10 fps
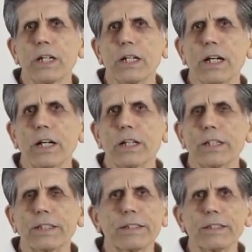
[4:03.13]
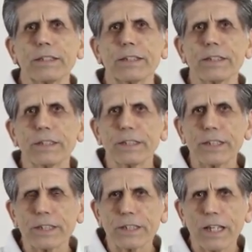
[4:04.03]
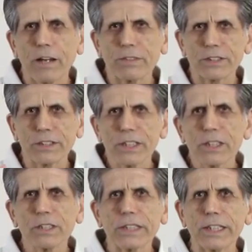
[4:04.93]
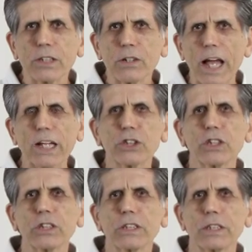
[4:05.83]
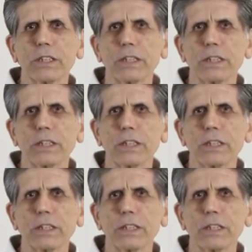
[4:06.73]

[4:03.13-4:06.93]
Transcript: have as little interaction